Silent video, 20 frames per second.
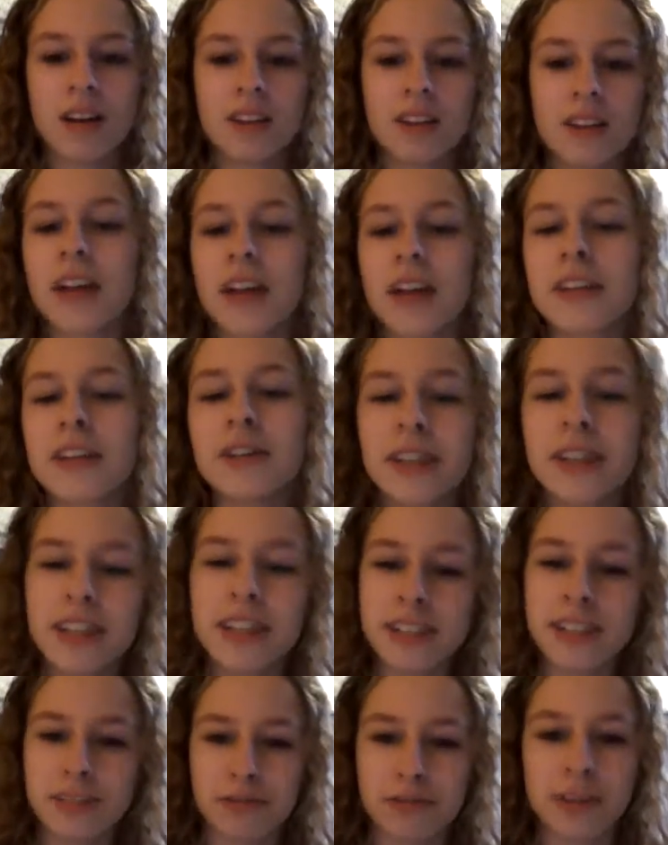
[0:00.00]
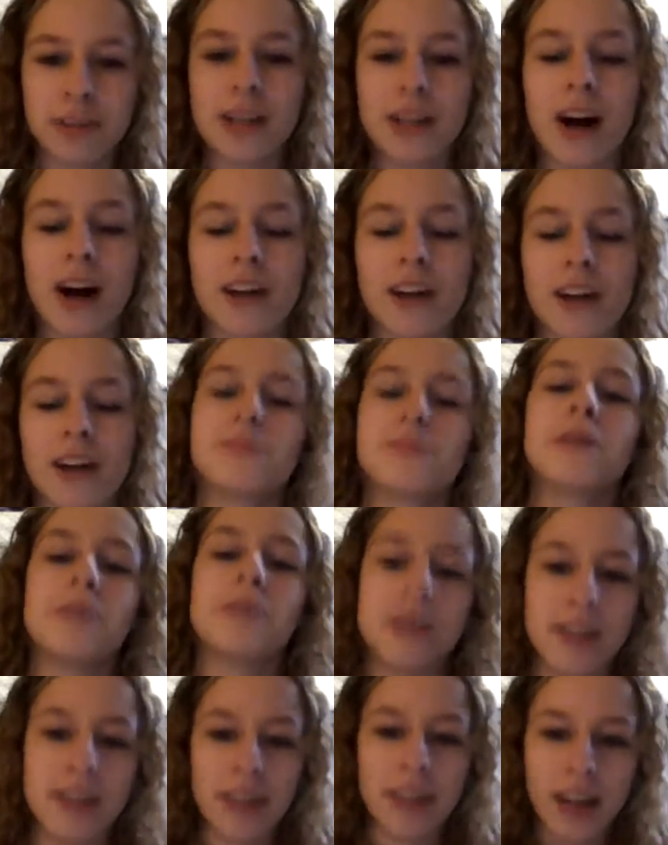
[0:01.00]
John Cudia does it really awesomely, where
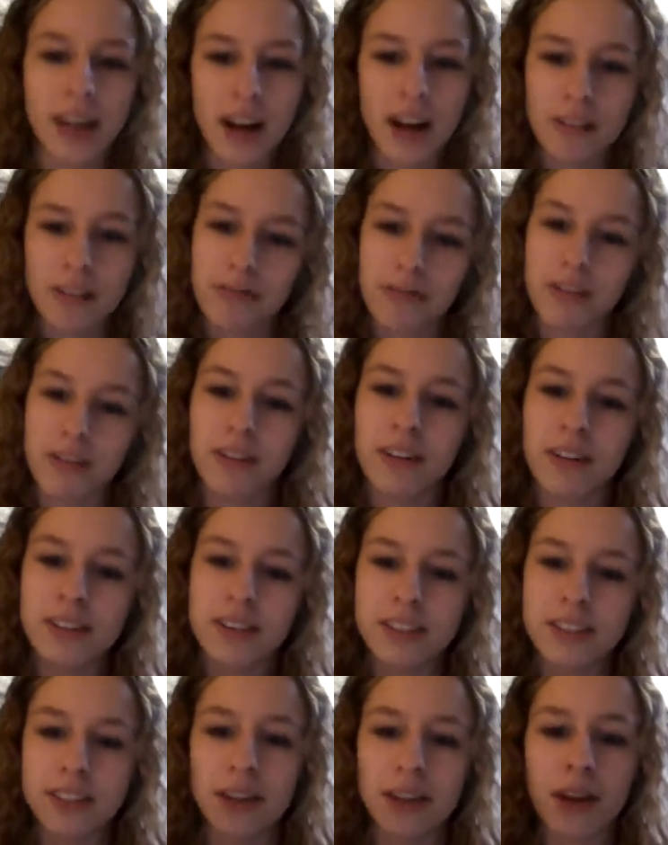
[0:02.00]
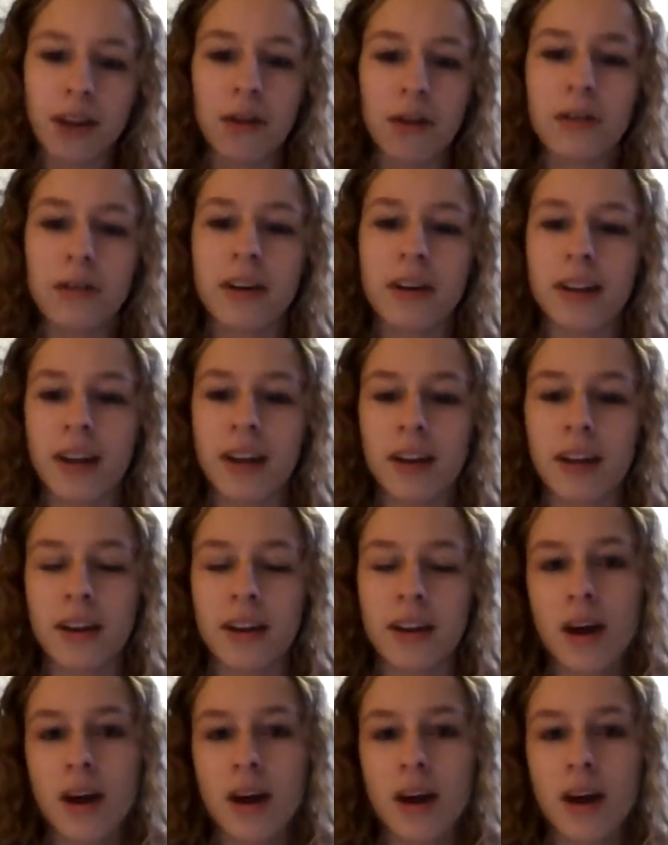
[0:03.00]
he, like, unfurls his cloak, and then